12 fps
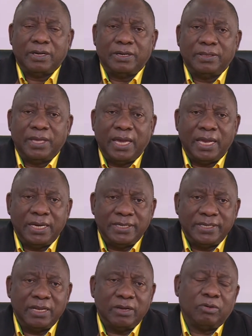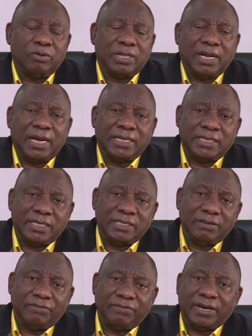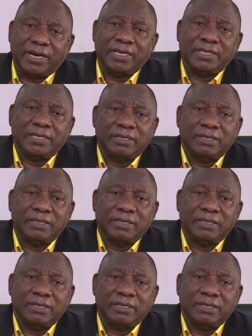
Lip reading: The NEC Lekgotla identified